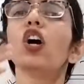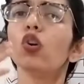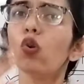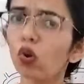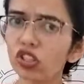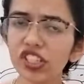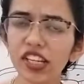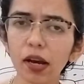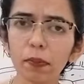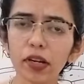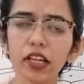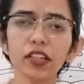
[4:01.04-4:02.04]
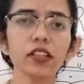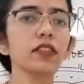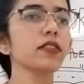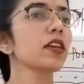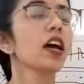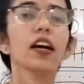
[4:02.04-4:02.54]
Golgi
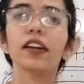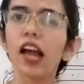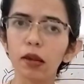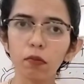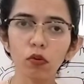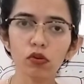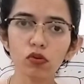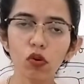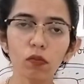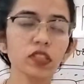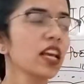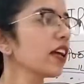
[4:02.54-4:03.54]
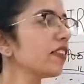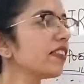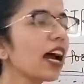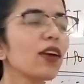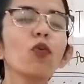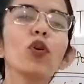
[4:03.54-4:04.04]
apparatus, ribosomes,
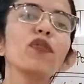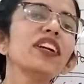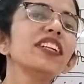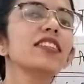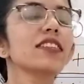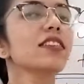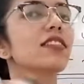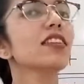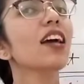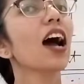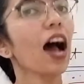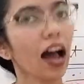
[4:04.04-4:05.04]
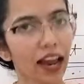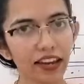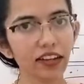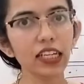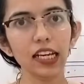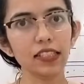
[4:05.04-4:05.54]
that we will discuss in
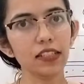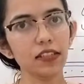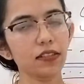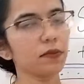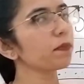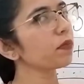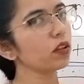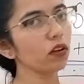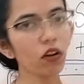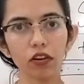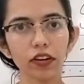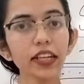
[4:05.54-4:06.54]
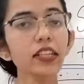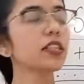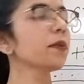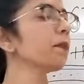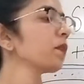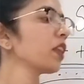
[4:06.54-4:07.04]
higher classes. Alright.
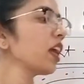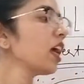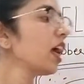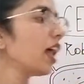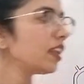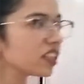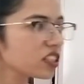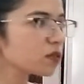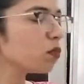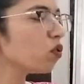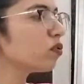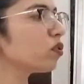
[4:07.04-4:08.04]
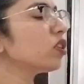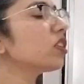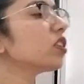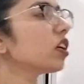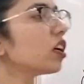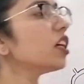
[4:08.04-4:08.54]
Let's move to the
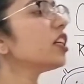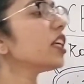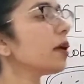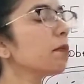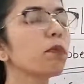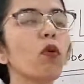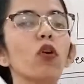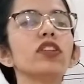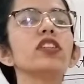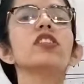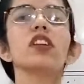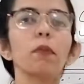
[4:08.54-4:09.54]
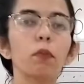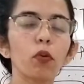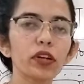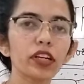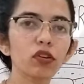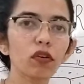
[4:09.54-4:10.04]
third important
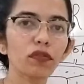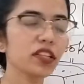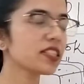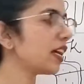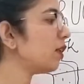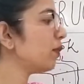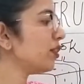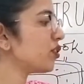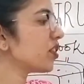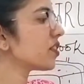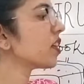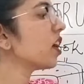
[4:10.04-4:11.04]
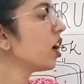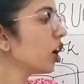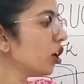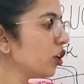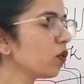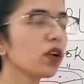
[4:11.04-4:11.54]
component of the cell, which is
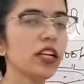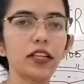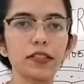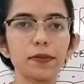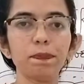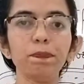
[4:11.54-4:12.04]
nucleus.